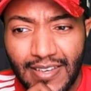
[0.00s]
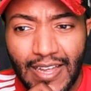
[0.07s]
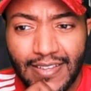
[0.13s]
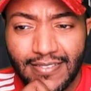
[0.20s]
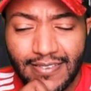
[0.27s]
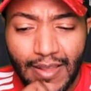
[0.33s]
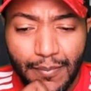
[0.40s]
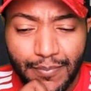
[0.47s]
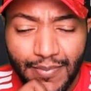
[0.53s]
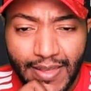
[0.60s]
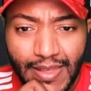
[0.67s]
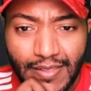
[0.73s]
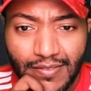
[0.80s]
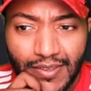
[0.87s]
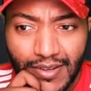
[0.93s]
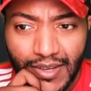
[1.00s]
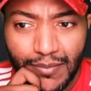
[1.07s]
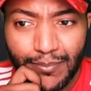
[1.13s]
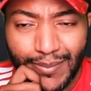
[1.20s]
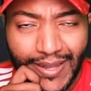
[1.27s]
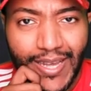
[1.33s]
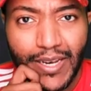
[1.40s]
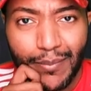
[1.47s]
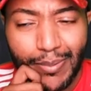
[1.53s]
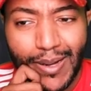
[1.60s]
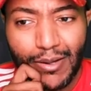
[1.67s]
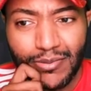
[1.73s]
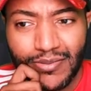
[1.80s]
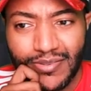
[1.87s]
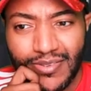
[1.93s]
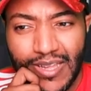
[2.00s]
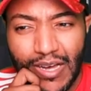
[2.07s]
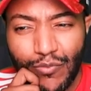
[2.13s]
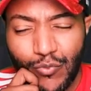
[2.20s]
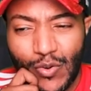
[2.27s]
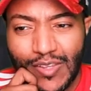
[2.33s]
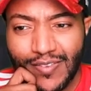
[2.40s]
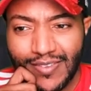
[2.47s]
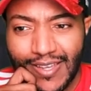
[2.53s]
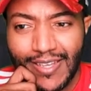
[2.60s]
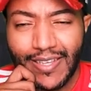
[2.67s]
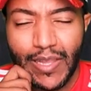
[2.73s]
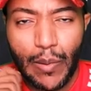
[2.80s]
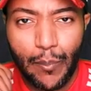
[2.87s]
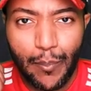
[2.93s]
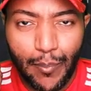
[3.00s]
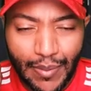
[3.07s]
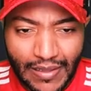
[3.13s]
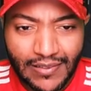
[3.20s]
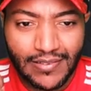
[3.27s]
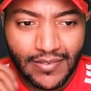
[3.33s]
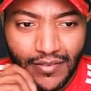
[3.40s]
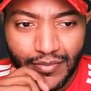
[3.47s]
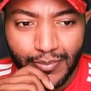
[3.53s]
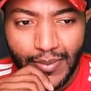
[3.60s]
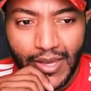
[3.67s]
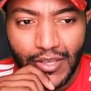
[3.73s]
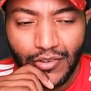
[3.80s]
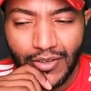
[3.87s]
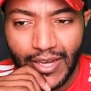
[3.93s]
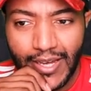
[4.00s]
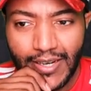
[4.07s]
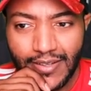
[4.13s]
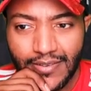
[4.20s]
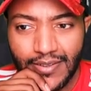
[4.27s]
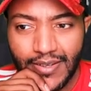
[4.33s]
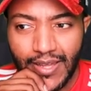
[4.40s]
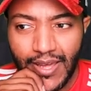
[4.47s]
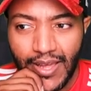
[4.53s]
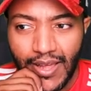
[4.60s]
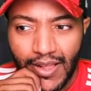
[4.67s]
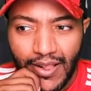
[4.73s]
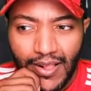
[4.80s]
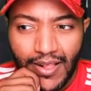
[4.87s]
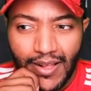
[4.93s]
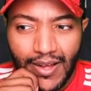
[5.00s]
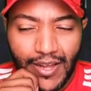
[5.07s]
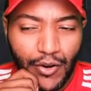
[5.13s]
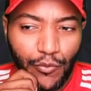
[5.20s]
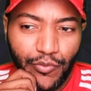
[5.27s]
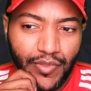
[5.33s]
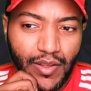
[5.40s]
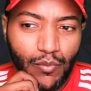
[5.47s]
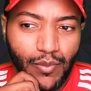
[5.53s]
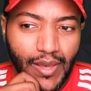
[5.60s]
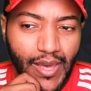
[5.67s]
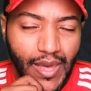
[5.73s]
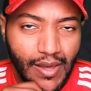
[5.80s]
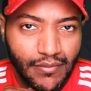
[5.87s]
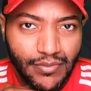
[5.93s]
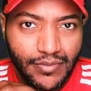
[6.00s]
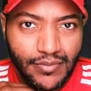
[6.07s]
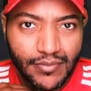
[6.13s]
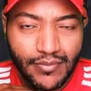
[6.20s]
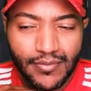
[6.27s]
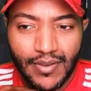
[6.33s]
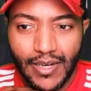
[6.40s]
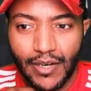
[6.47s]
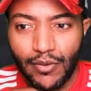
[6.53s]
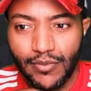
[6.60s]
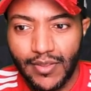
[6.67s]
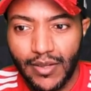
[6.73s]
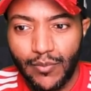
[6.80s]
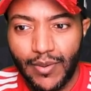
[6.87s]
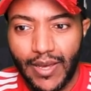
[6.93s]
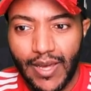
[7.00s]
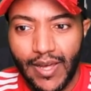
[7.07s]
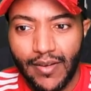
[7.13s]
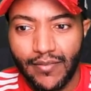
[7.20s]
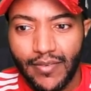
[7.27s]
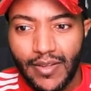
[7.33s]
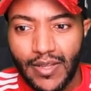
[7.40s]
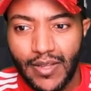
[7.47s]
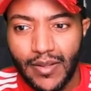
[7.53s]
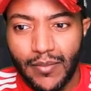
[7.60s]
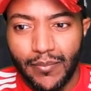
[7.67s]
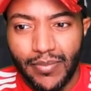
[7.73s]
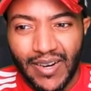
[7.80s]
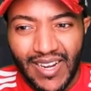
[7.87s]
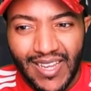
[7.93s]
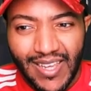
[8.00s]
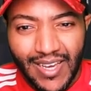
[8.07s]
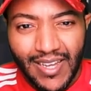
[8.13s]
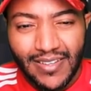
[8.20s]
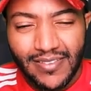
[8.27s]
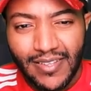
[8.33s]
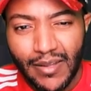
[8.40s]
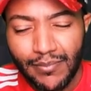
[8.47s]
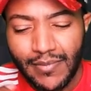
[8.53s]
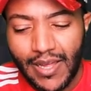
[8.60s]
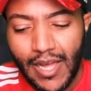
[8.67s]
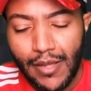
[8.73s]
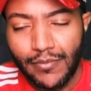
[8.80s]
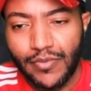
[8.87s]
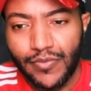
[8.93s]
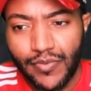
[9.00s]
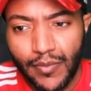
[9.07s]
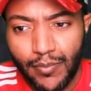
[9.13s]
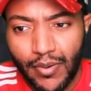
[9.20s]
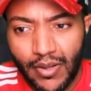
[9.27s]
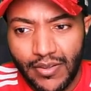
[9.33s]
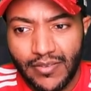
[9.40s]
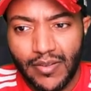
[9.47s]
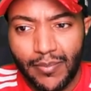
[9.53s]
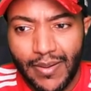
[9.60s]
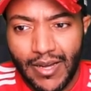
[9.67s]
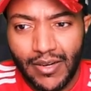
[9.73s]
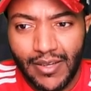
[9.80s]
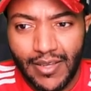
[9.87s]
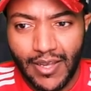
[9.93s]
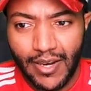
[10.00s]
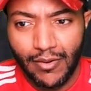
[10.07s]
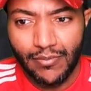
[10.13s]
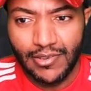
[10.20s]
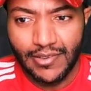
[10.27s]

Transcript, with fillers: not something to complain about. Have we seen the best of Man United today? I don't think we have. I don't think we have. But again, sometimes football is about getting